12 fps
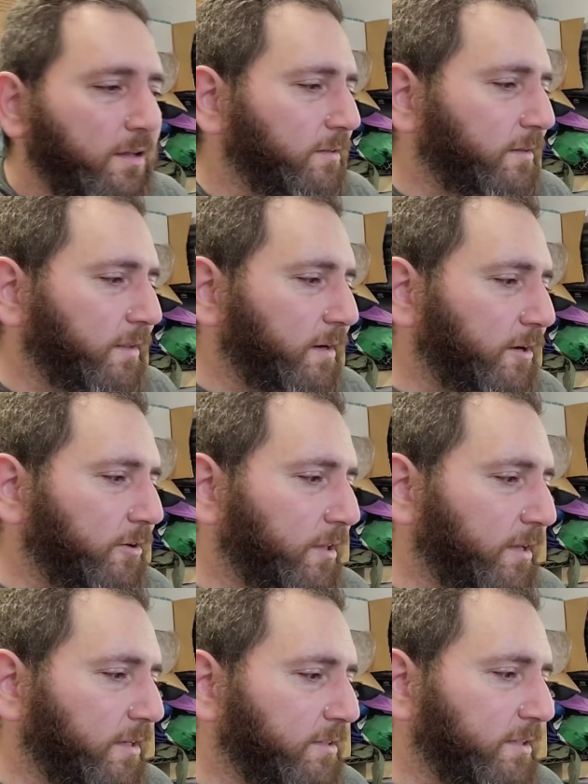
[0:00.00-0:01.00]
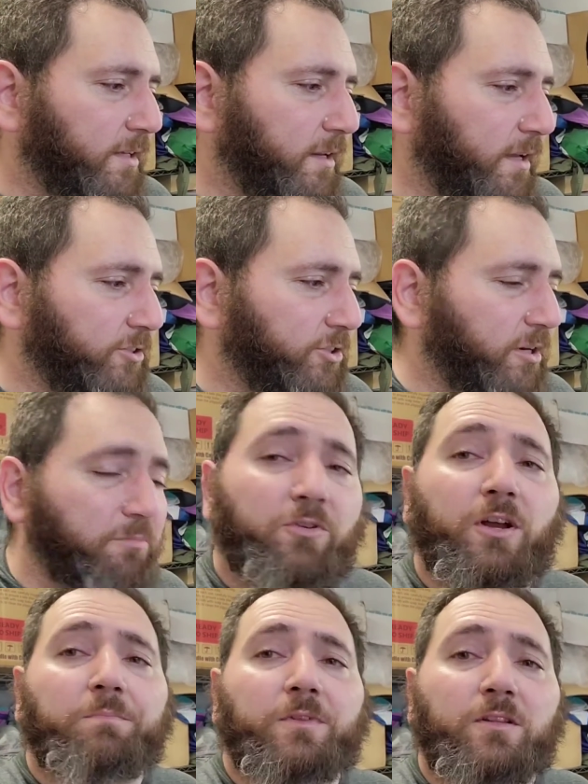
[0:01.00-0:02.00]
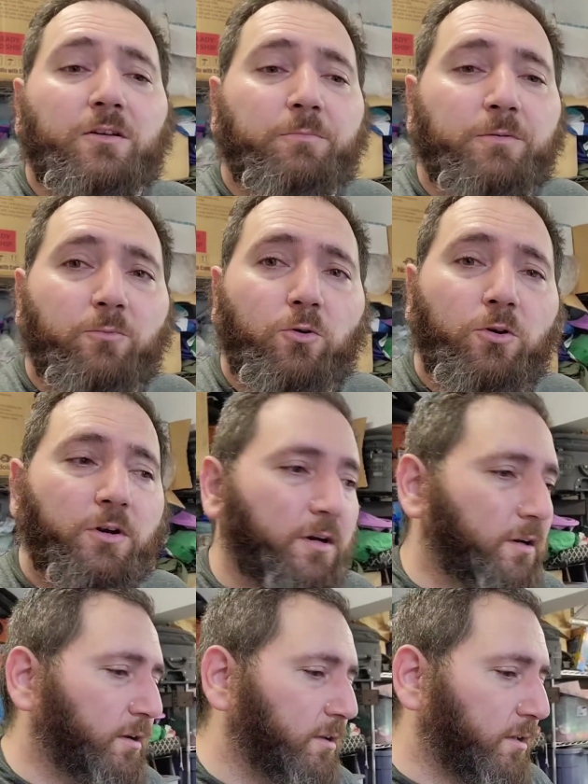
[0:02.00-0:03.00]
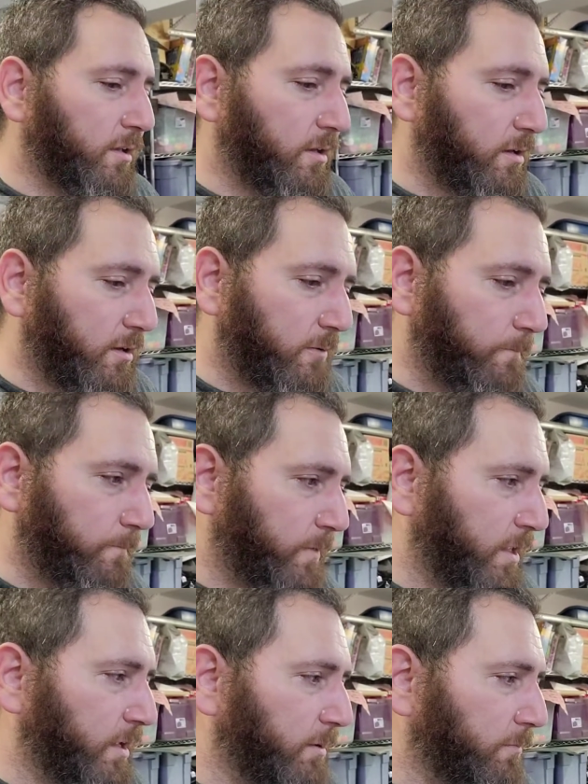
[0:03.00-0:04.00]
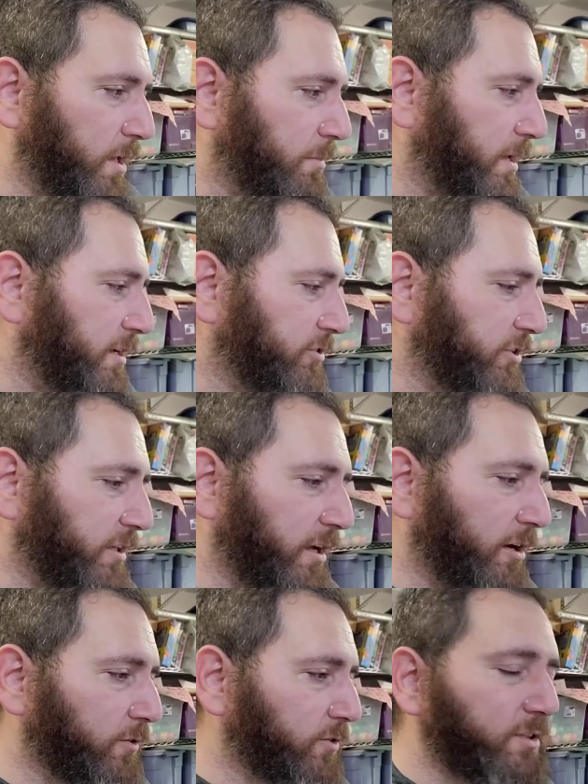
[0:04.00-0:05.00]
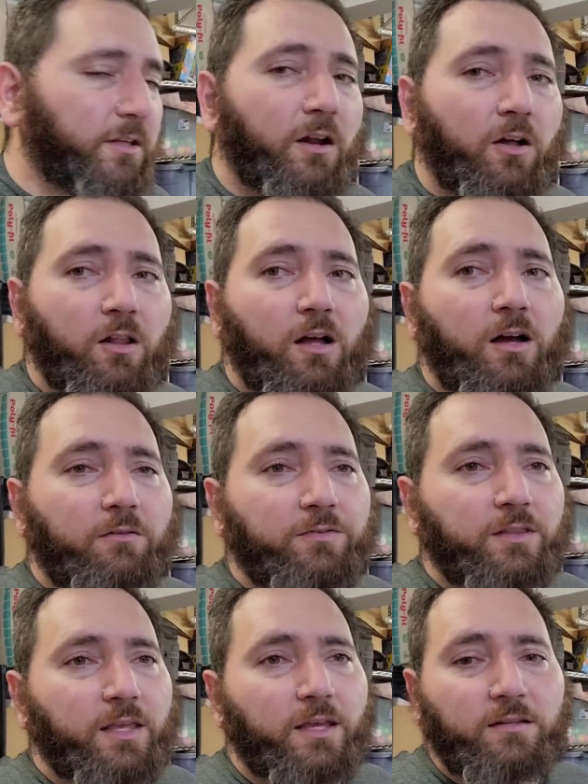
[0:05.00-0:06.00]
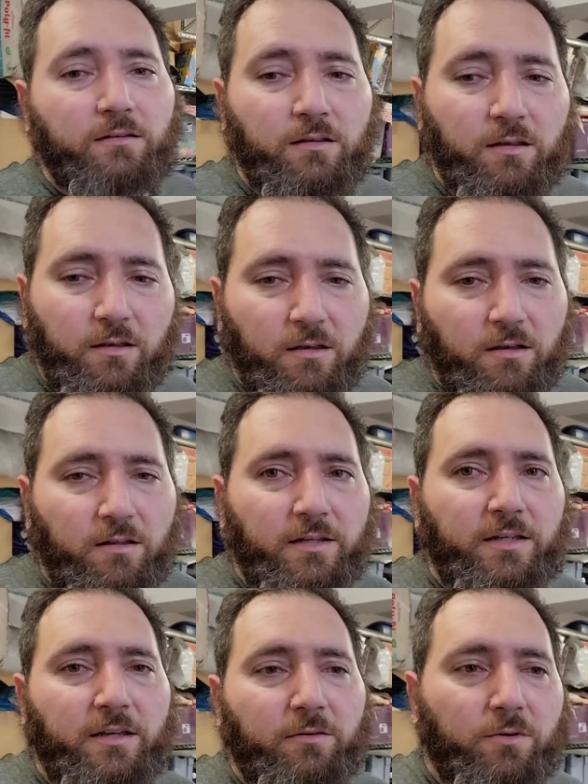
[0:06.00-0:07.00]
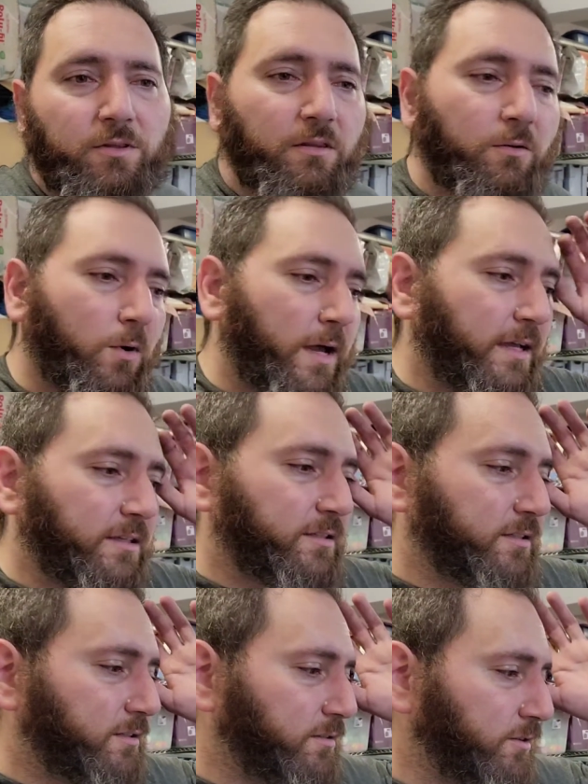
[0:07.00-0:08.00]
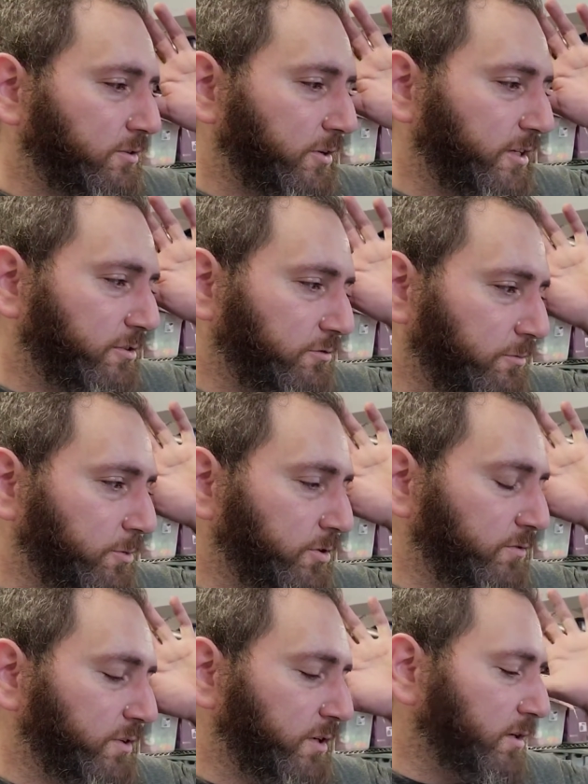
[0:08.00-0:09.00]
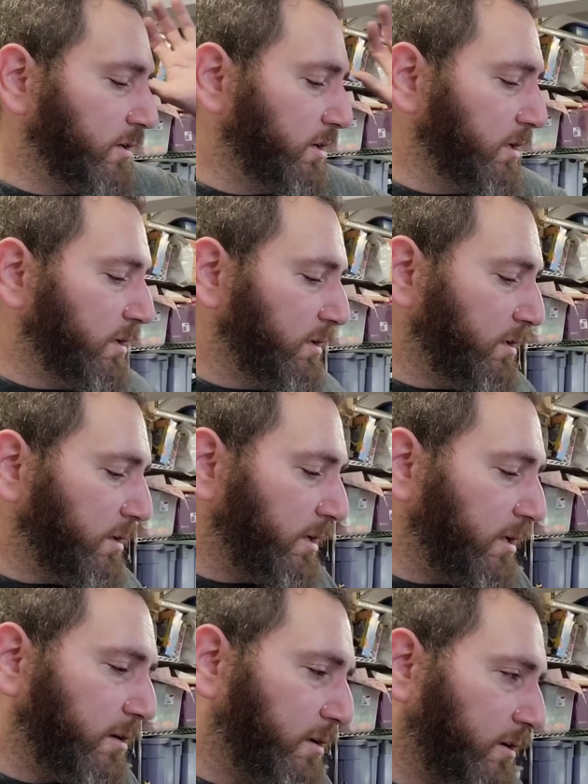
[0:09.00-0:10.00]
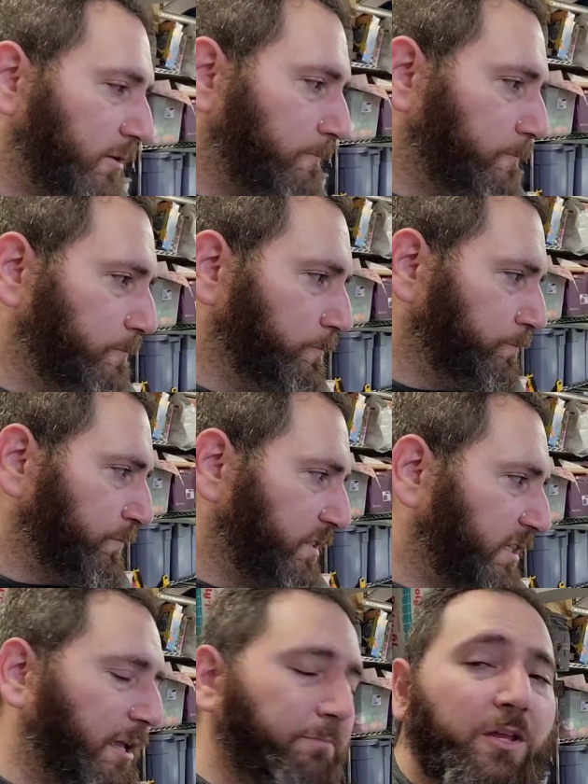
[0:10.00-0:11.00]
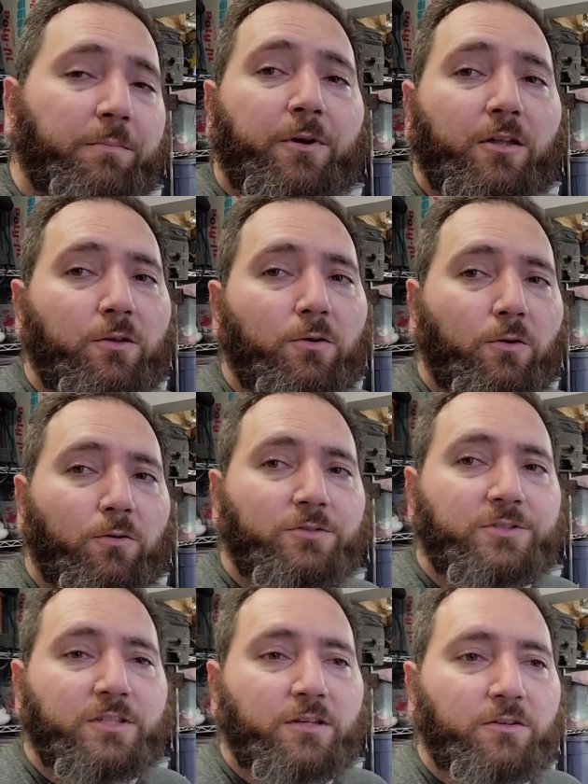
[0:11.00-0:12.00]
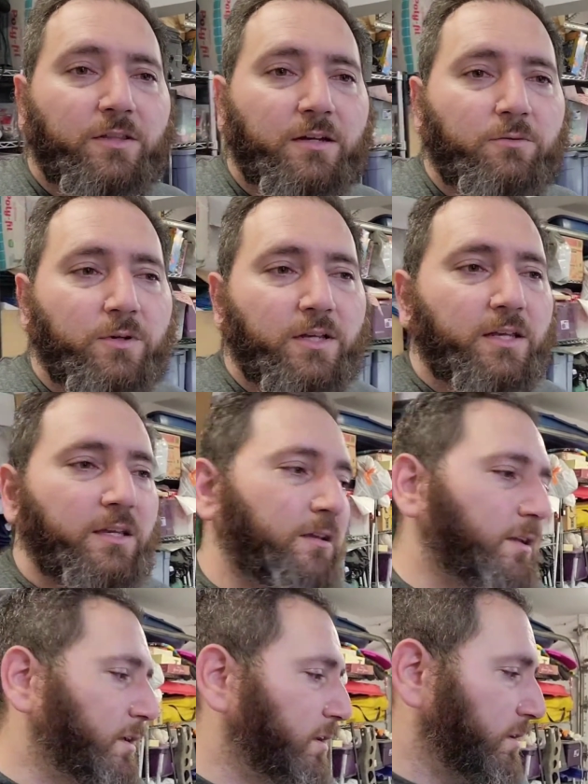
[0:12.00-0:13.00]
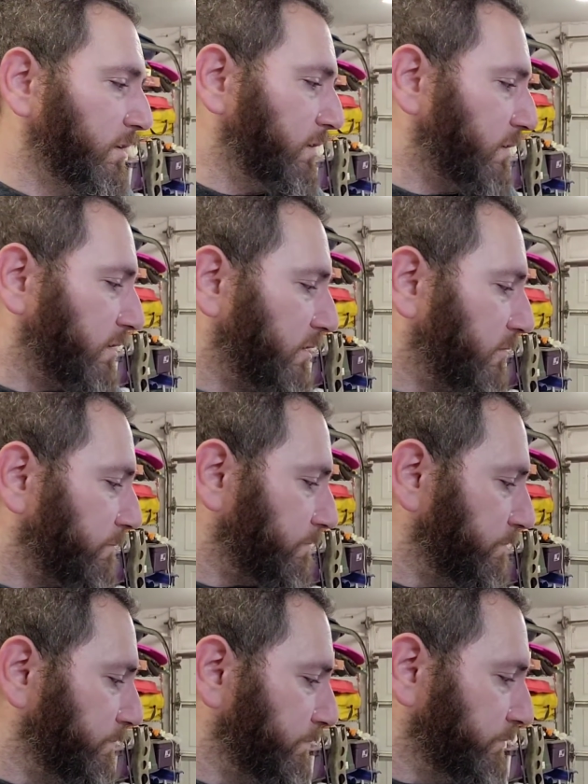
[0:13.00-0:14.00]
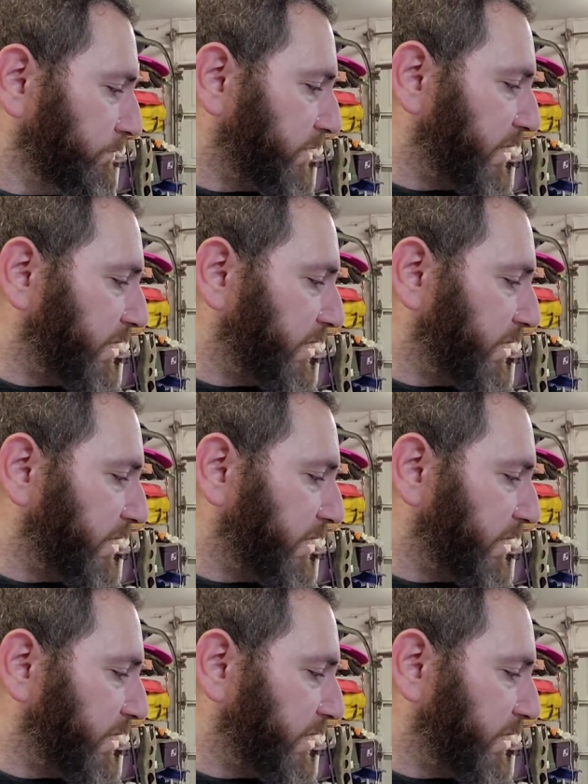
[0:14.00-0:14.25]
like I said, I should have prepped a little bit more. Maybe actually hosed it all off and then cleaned it with the wax and grease remover, and taped up all the holes so that way um, the